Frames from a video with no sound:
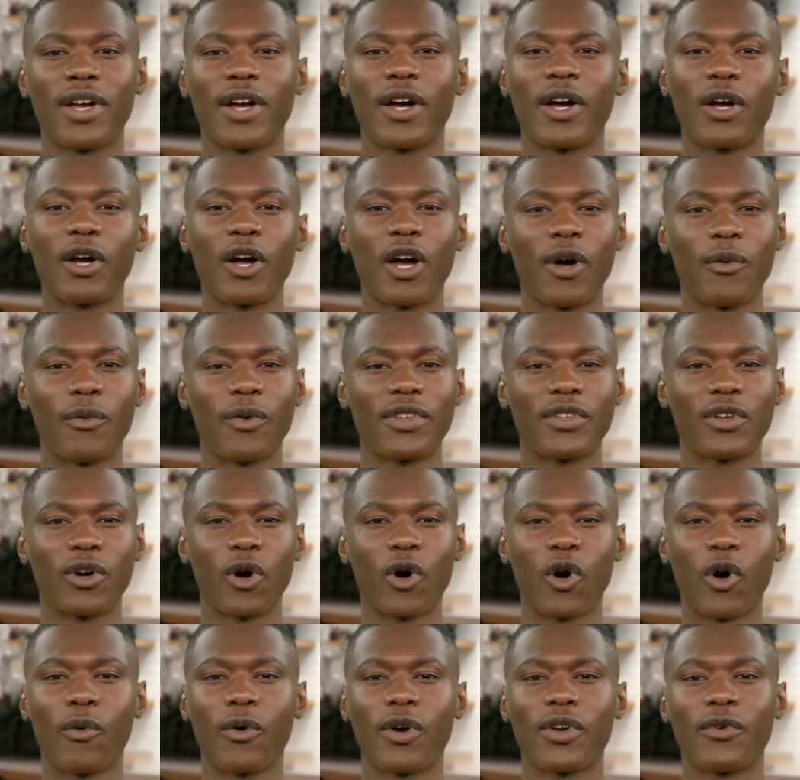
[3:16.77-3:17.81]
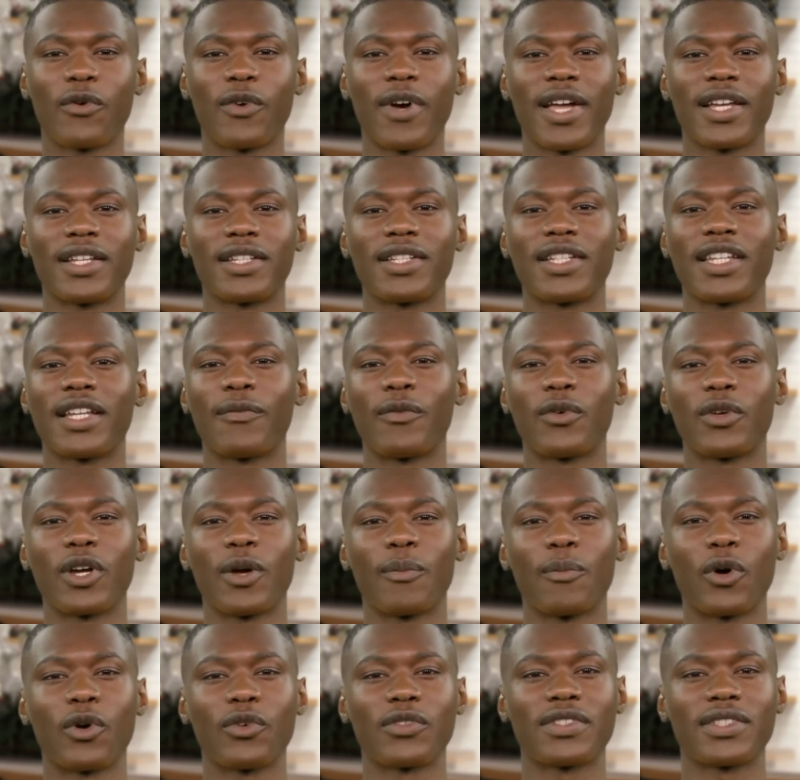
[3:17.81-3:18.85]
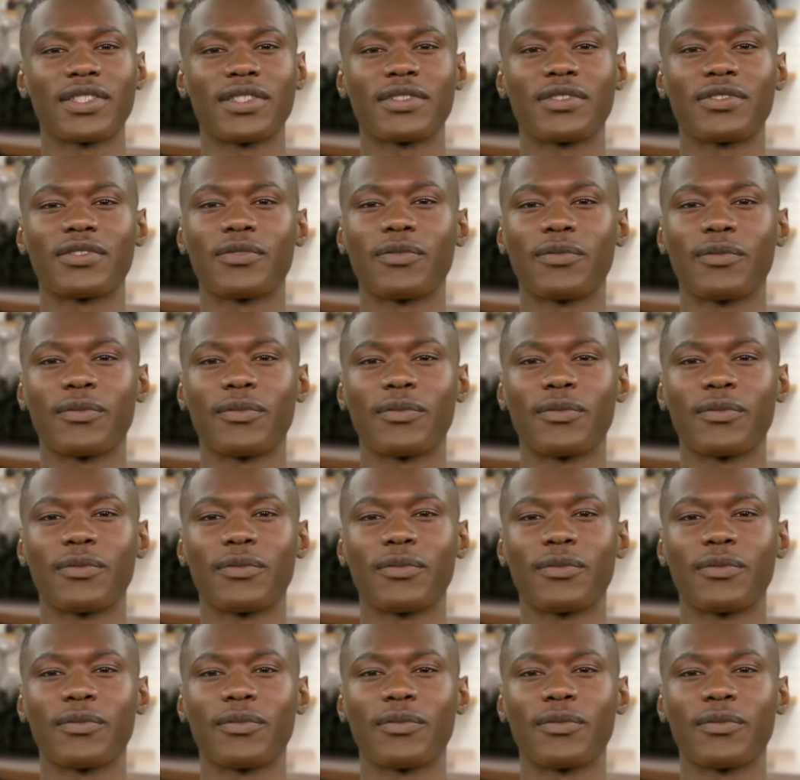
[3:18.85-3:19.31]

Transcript: along with all required labor law postings.